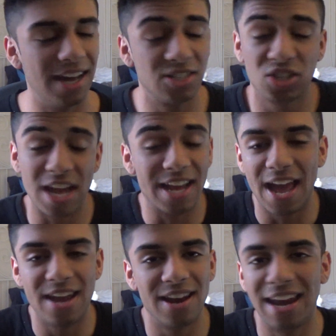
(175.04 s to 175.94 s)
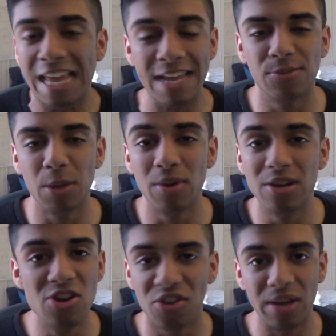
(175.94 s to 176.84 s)
Just, again, leaves me with
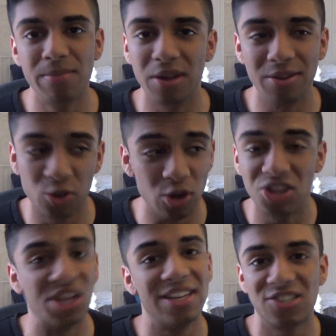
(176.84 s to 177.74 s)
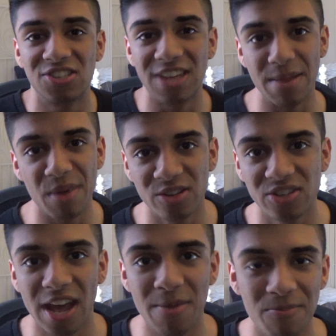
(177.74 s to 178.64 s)
nothing but good things to say about
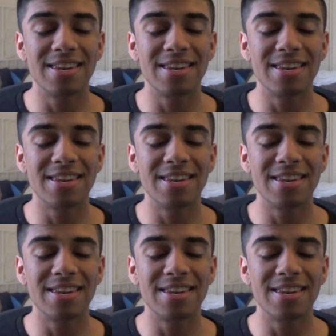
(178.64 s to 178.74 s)
this game.